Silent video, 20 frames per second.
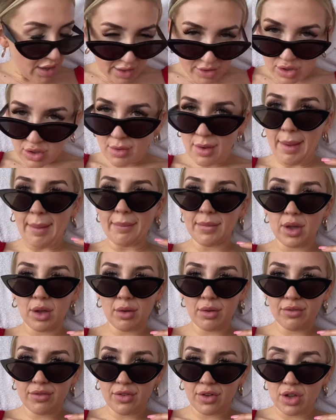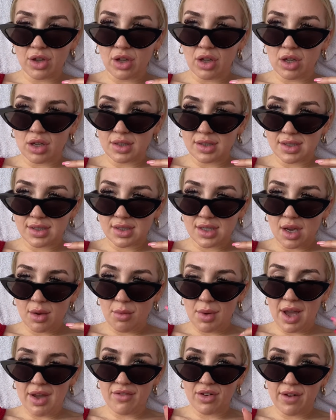So I'm going first and we're
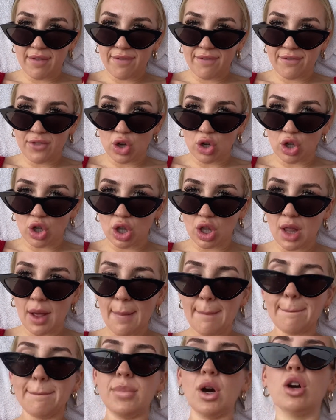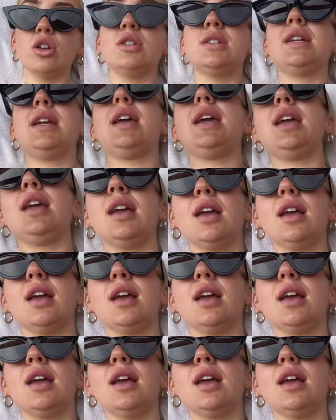having a full body